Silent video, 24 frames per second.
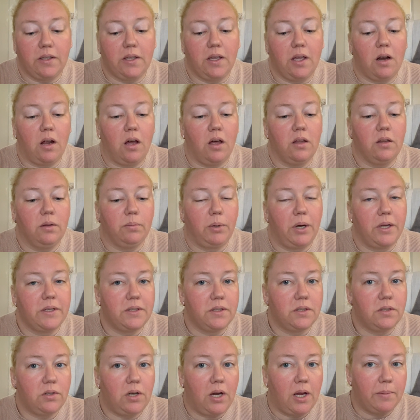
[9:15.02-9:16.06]
get all the
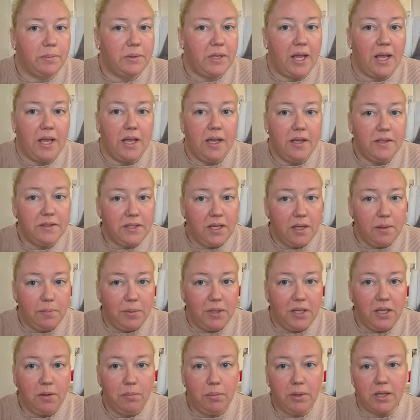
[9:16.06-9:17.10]
presents wrapped
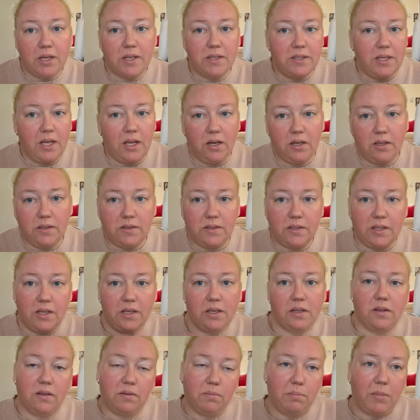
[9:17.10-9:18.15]
ASAP because that is
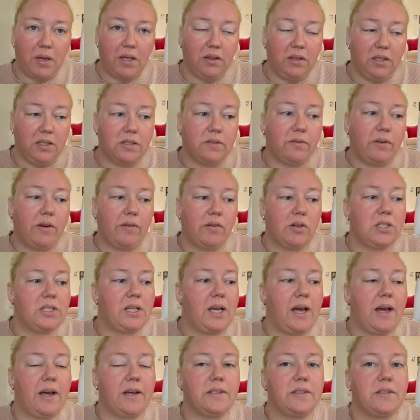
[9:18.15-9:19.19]
like my least favorite
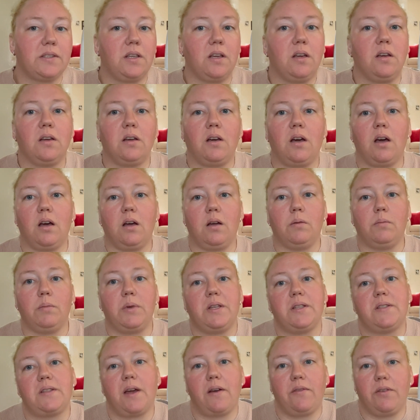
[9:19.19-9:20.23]
task,
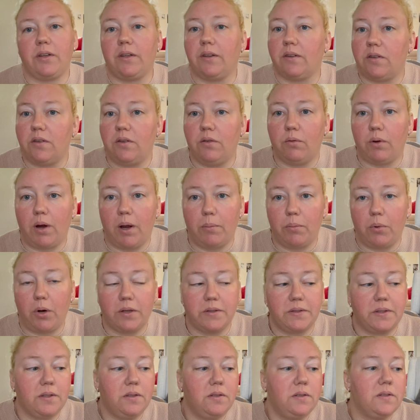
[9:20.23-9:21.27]
is having to wrap
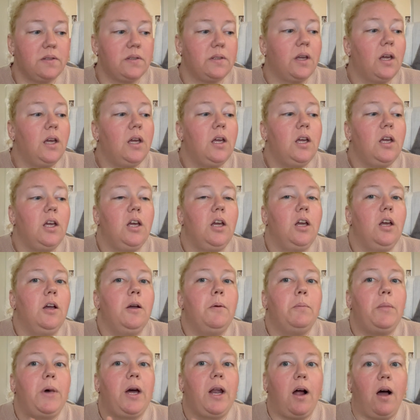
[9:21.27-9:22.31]
presents.
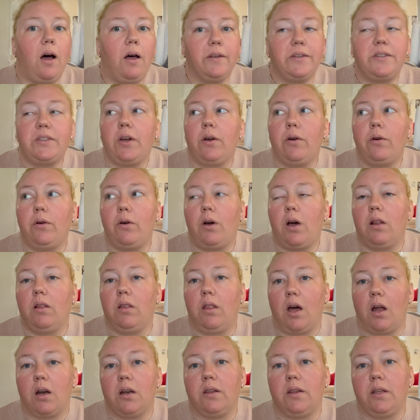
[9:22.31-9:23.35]
But also a
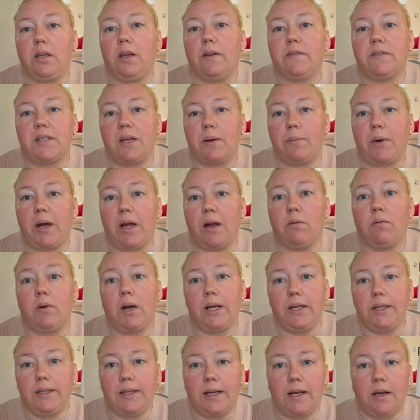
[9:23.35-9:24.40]
lot of the gifts I buy
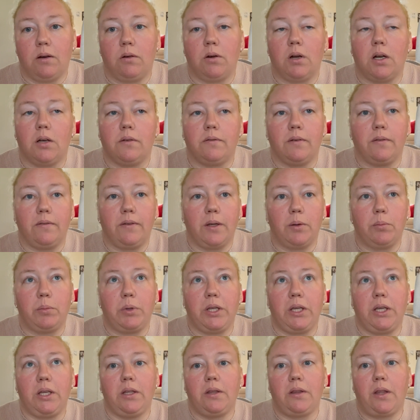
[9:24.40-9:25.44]
right now are for
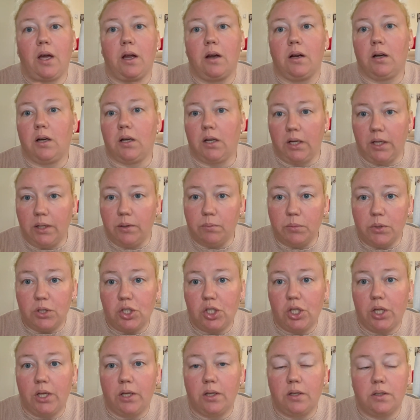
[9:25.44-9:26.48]
family that are in
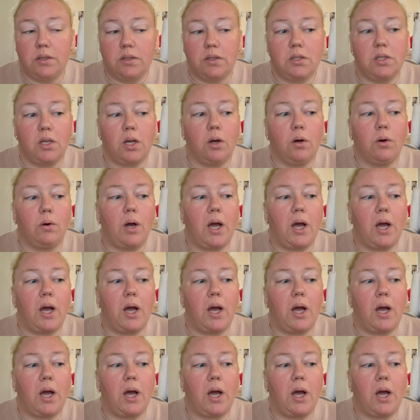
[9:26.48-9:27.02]
Michigan, so